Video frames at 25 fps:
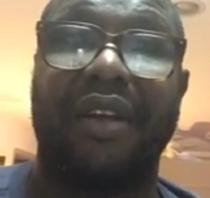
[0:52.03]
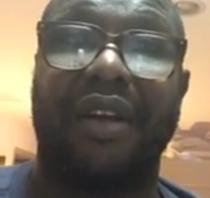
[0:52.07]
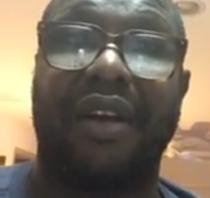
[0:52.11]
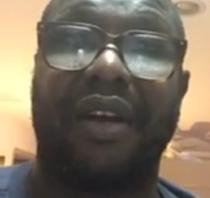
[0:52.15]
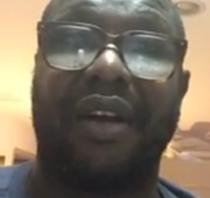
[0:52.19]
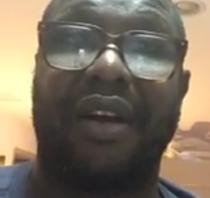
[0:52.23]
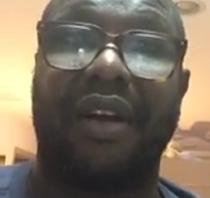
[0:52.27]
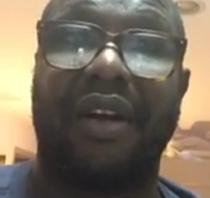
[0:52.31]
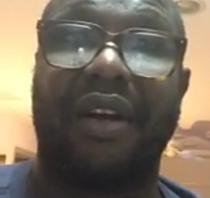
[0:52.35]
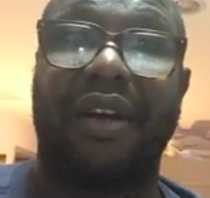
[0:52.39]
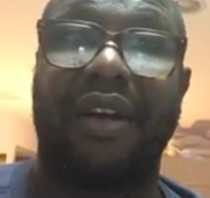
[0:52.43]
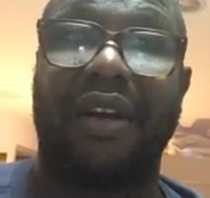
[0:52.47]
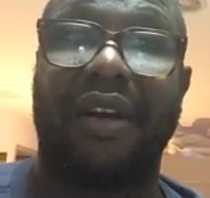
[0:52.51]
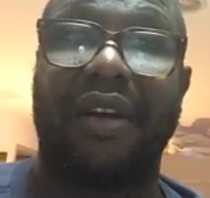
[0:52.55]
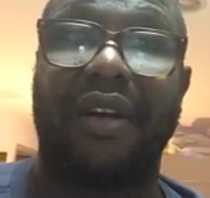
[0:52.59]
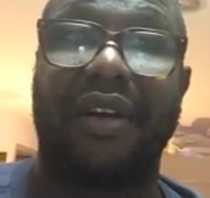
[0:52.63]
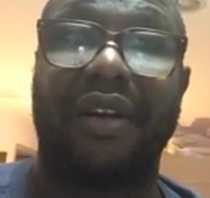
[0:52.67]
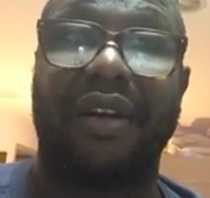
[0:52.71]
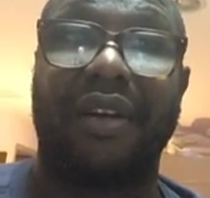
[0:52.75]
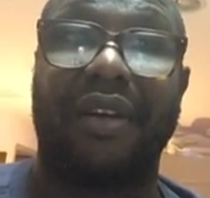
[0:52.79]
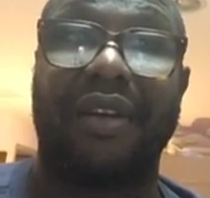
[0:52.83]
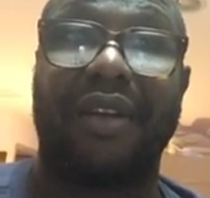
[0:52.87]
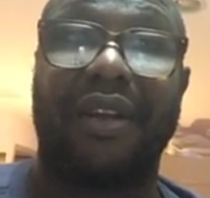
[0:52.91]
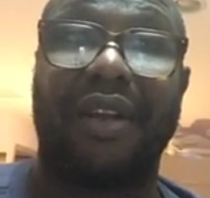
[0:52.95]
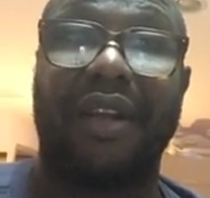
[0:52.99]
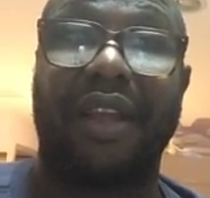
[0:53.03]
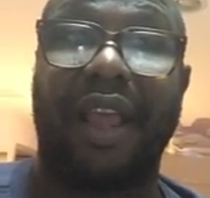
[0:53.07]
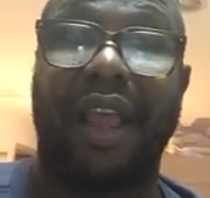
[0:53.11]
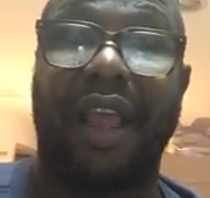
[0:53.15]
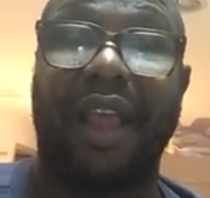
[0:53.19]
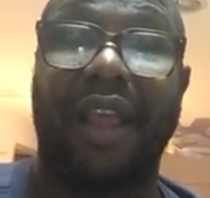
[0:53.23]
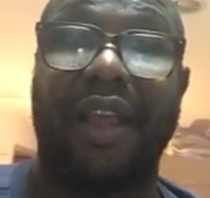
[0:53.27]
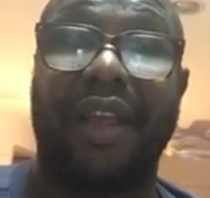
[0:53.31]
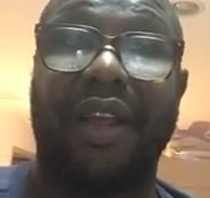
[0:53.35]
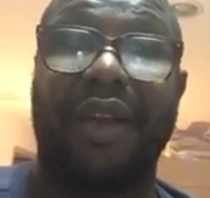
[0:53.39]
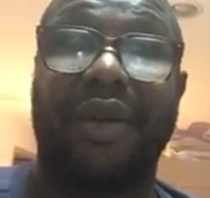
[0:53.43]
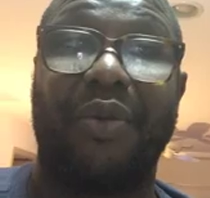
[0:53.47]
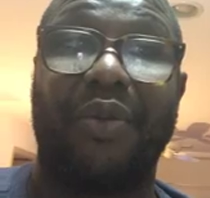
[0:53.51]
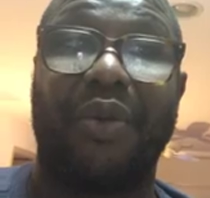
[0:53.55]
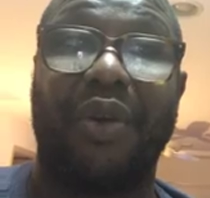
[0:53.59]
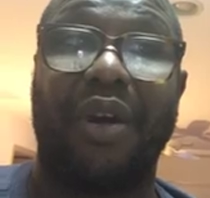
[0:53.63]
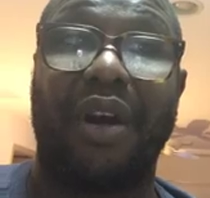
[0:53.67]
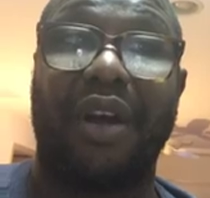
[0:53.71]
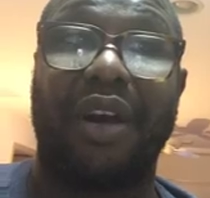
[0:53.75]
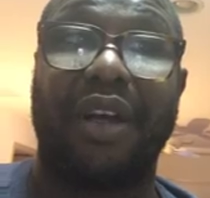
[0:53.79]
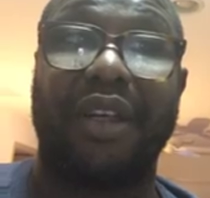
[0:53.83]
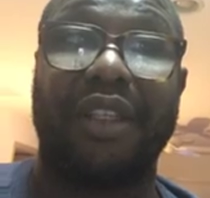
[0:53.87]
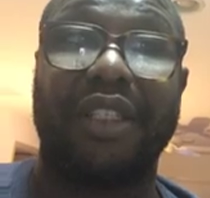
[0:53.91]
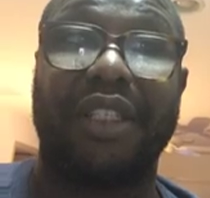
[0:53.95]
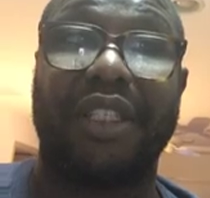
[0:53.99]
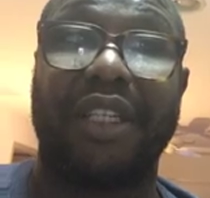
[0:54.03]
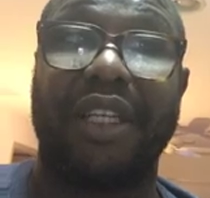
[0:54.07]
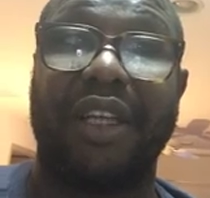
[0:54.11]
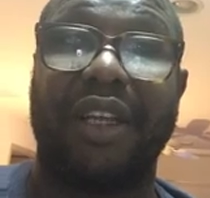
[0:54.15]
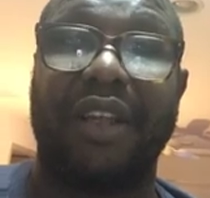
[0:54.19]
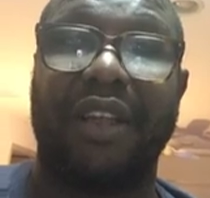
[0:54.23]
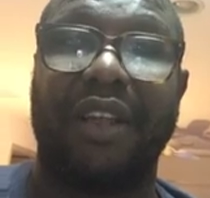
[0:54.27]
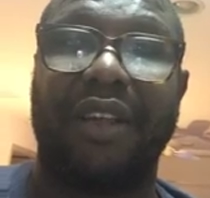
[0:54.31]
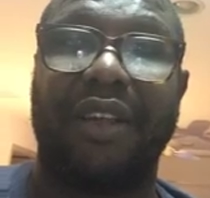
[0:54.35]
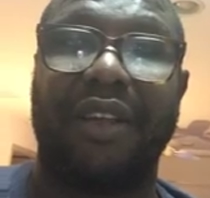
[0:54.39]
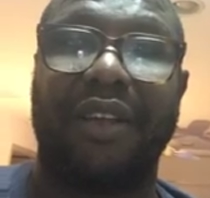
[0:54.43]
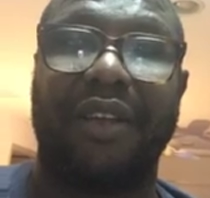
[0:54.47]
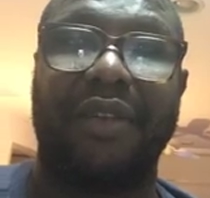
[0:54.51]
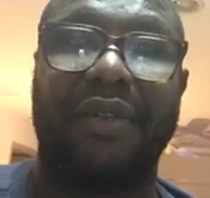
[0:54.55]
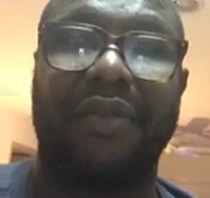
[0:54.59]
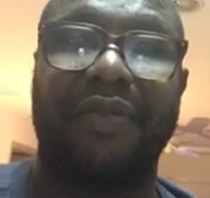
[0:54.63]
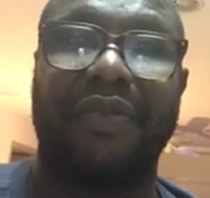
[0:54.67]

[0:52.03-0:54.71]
uh, hand washing.